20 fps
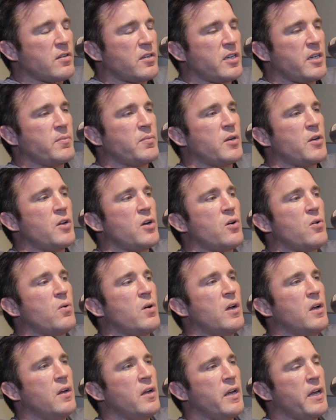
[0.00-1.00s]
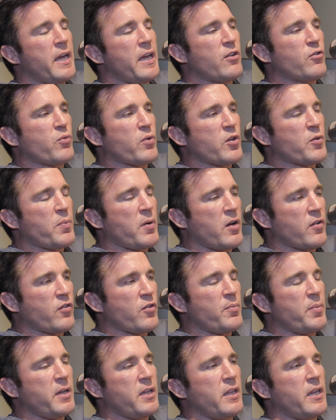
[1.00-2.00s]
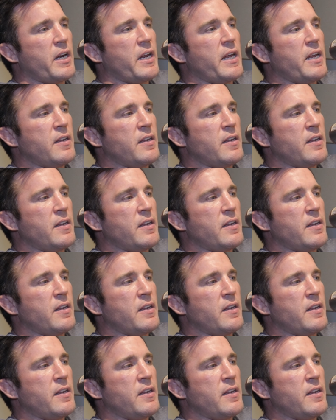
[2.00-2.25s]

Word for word: seem to know his responsibility.